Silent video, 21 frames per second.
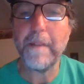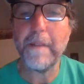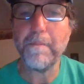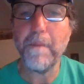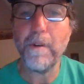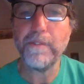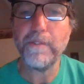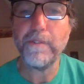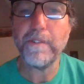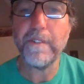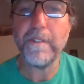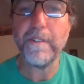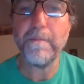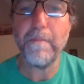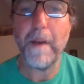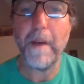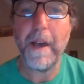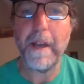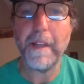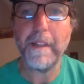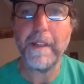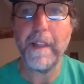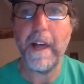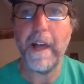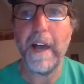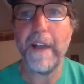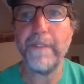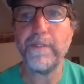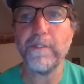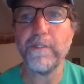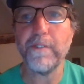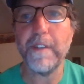and most of my
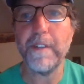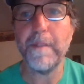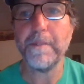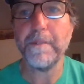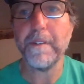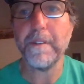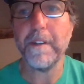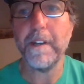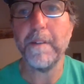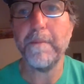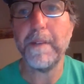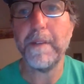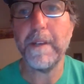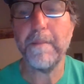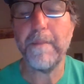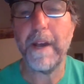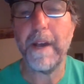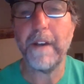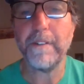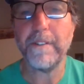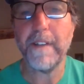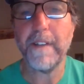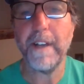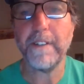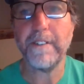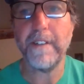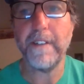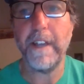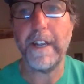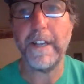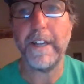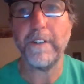live streams are going to be about
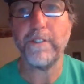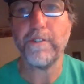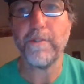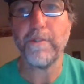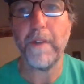test taking